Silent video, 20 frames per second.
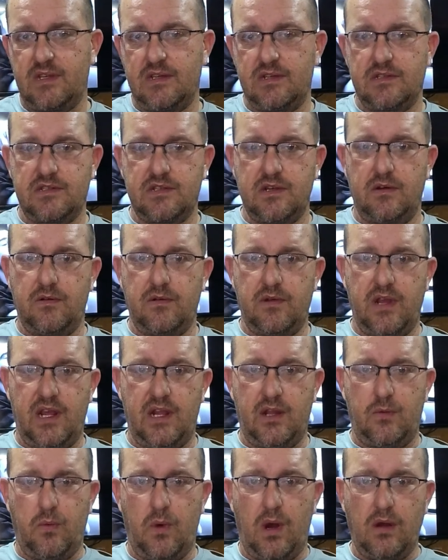So
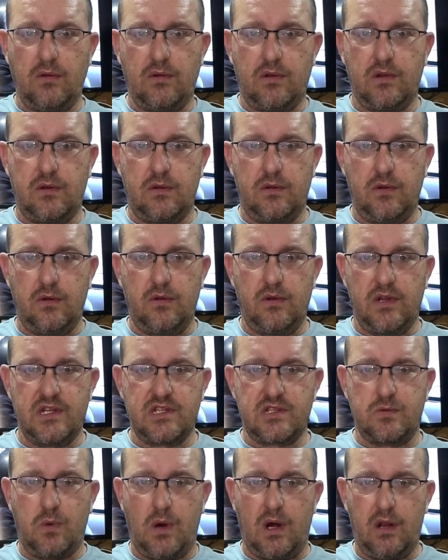it won't do
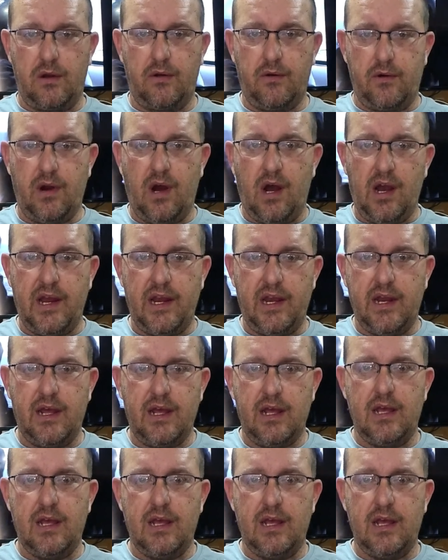this while you ride.